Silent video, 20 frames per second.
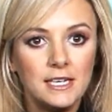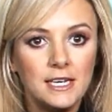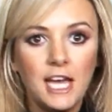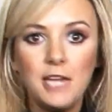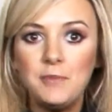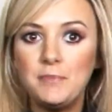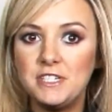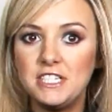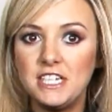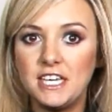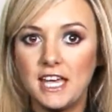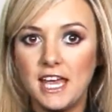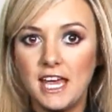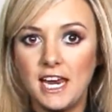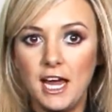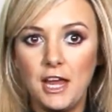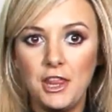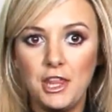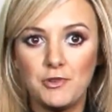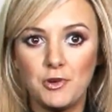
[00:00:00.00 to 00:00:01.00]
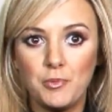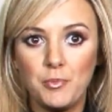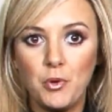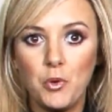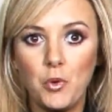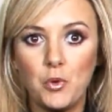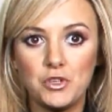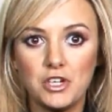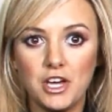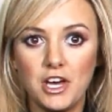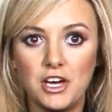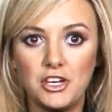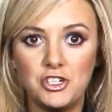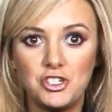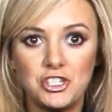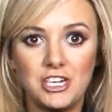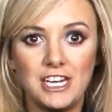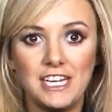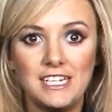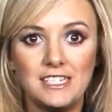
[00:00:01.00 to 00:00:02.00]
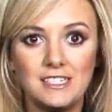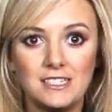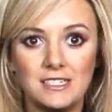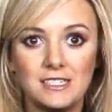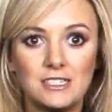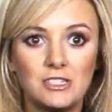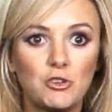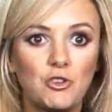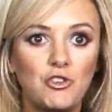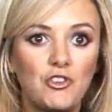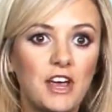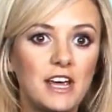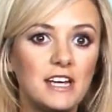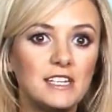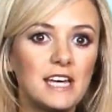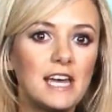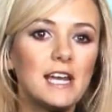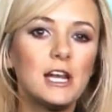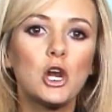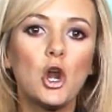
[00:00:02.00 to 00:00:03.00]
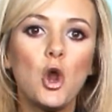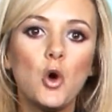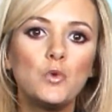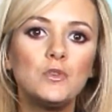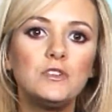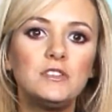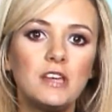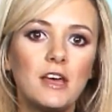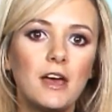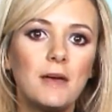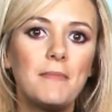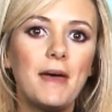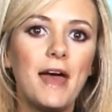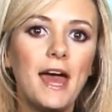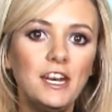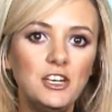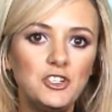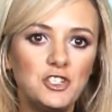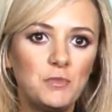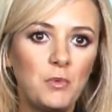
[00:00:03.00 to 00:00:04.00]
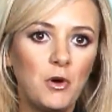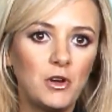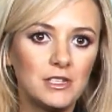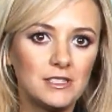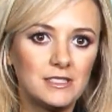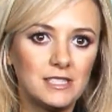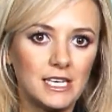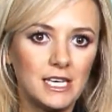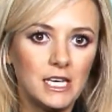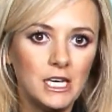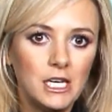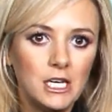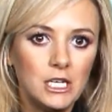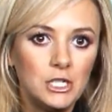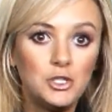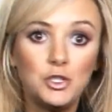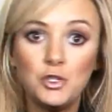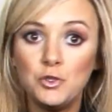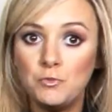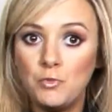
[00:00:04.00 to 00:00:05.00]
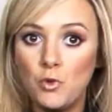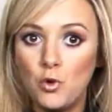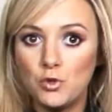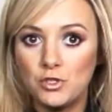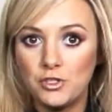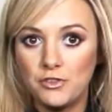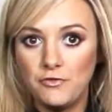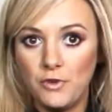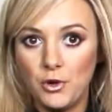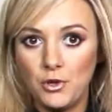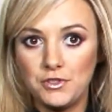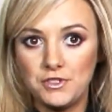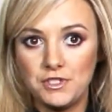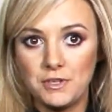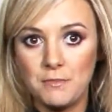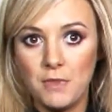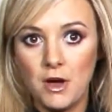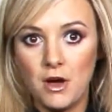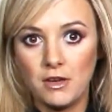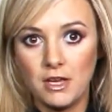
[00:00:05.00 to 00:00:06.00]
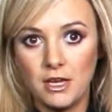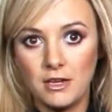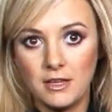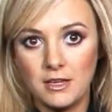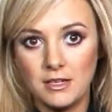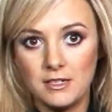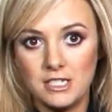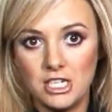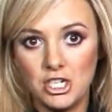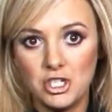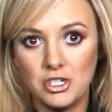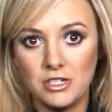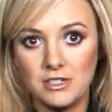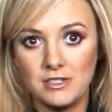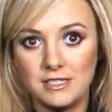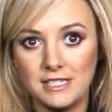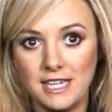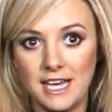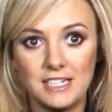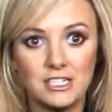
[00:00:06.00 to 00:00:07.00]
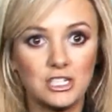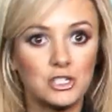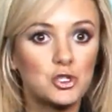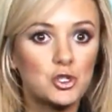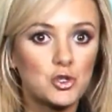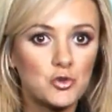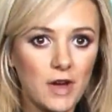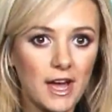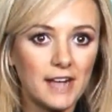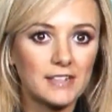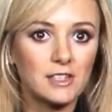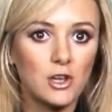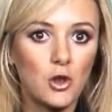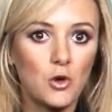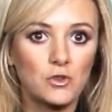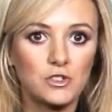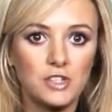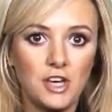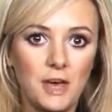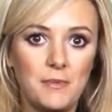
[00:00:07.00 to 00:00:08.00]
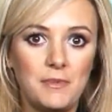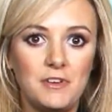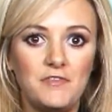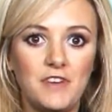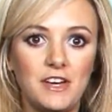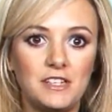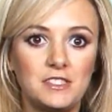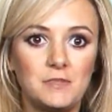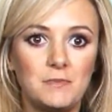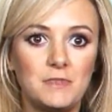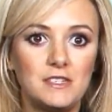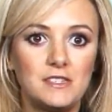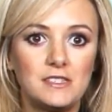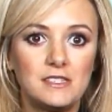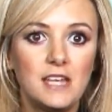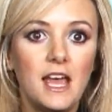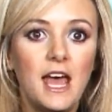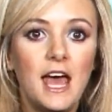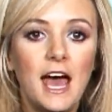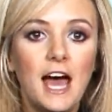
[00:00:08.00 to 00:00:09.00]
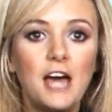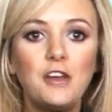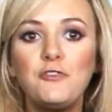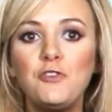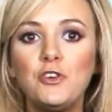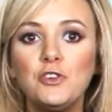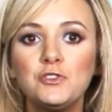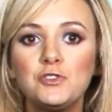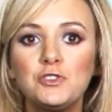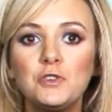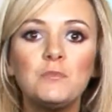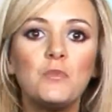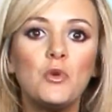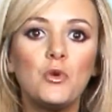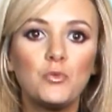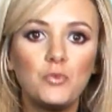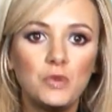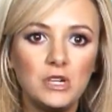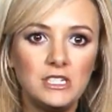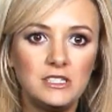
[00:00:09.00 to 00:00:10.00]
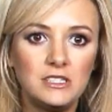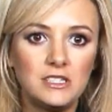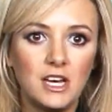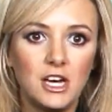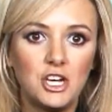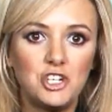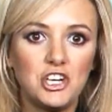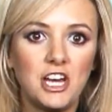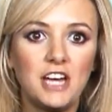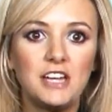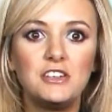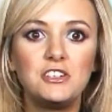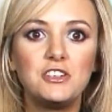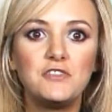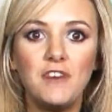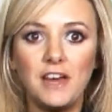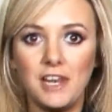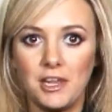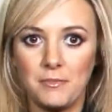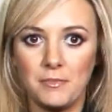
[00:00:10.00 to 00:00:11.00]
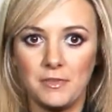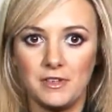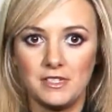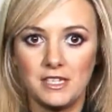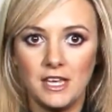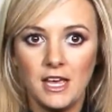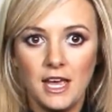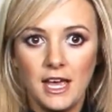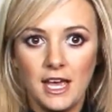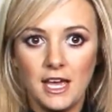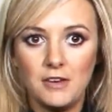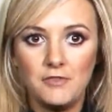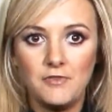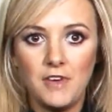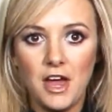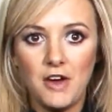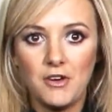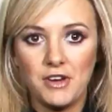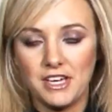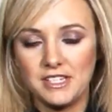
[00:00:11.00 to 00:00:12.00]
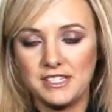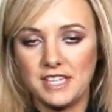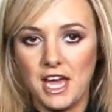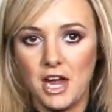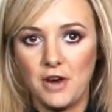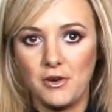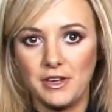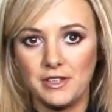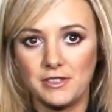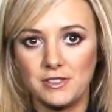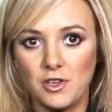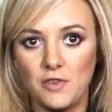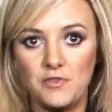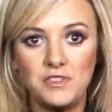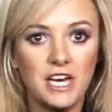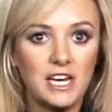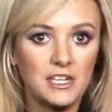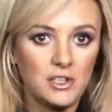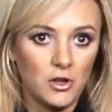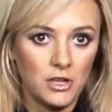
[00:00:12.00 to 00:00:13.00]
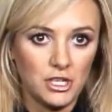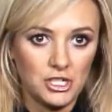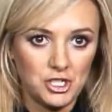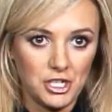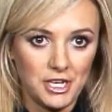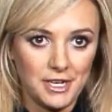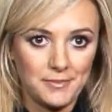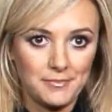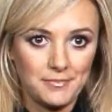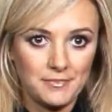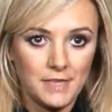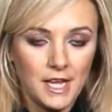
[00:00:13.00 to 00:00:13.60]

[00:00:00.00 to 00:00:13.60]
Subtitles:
In particular, the report urged leaders to create a long-term energy policy, do more to foster market conditions that attract long-term investments, and foster more research and development in various areas of technology.